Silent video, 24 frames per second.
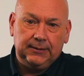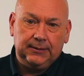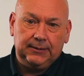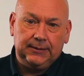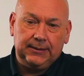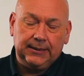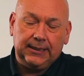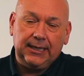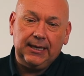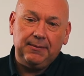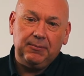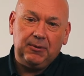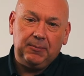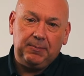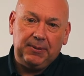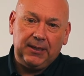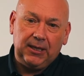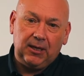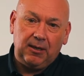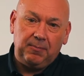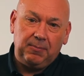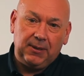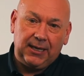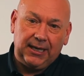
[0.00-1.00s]
To keep the
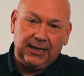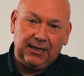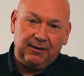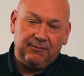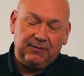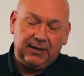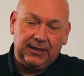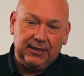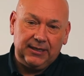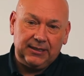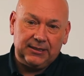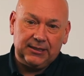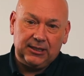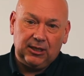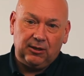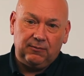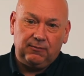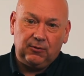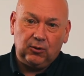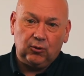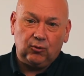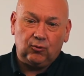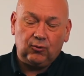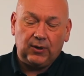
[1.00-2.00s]
PI planning event
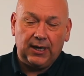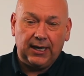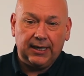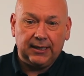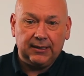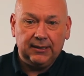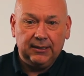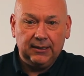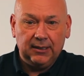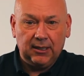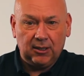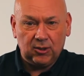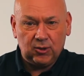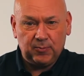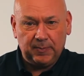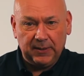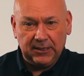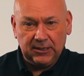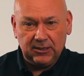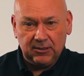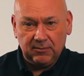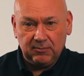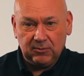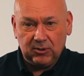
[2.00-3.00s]
itself on track, I'll
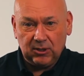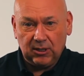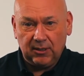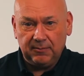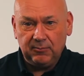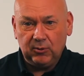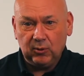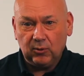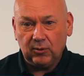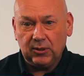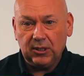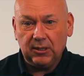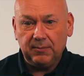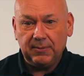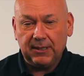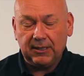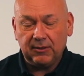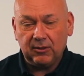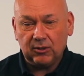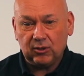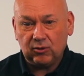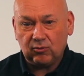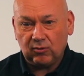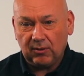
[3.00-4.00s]
spend some time talking
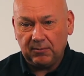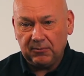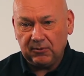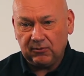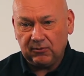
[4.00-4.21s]
about the Scrum